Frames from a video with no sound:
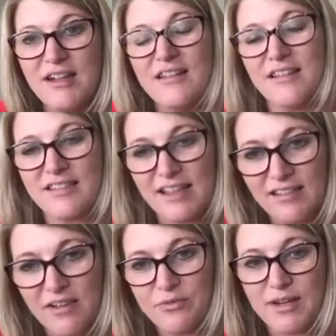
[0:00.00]
that their
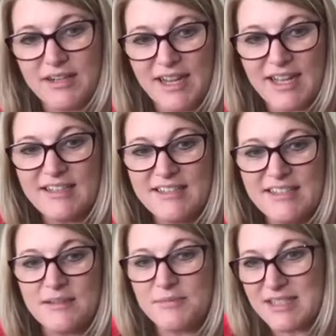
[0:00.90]
loved one needs
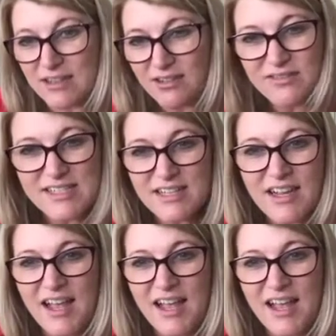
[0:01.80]
themselves?